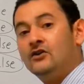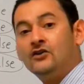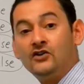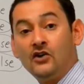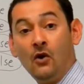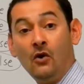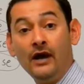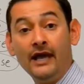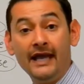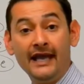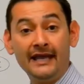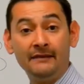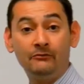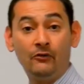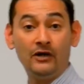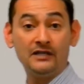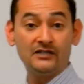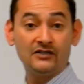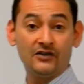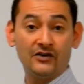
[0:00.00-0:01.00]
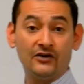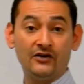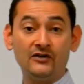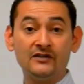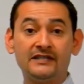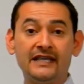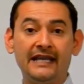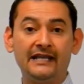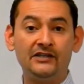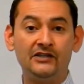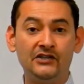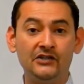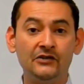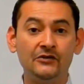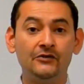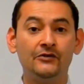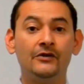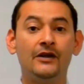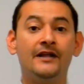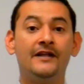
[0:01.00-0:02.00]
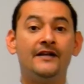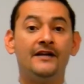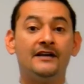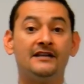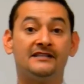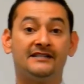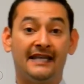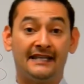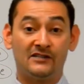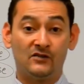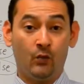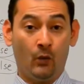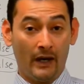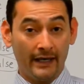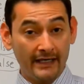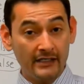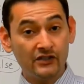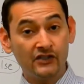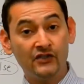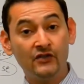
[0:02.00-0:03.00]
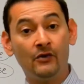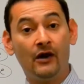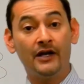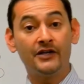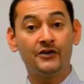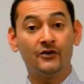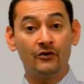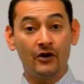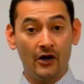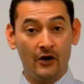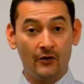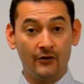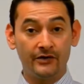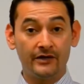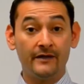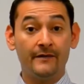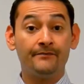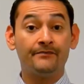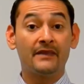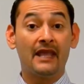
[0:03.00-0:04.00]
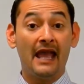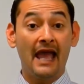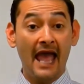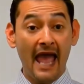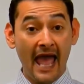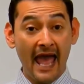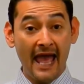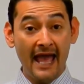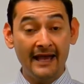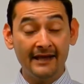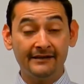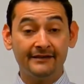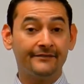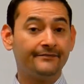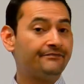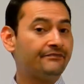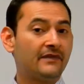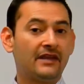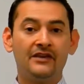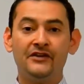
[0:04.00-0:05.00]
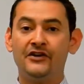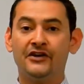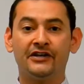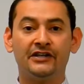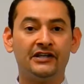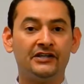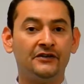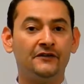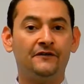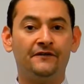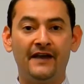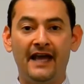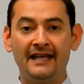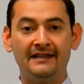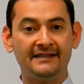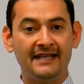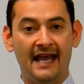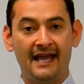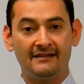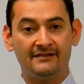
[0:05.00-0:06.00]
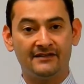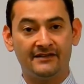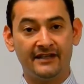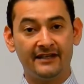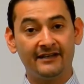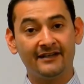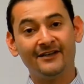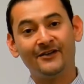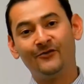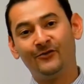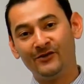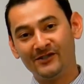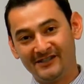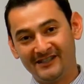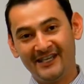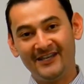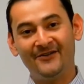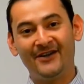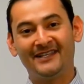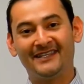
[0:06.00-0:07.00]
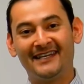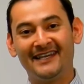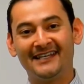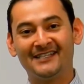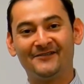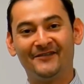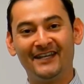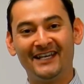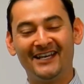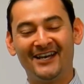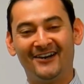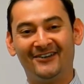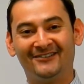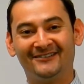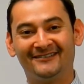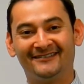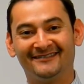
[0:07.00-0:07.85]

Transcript: go ahead, boys and girls, and do sets one and two on your own, and you're going to do fantastic. We'll see you at the next video.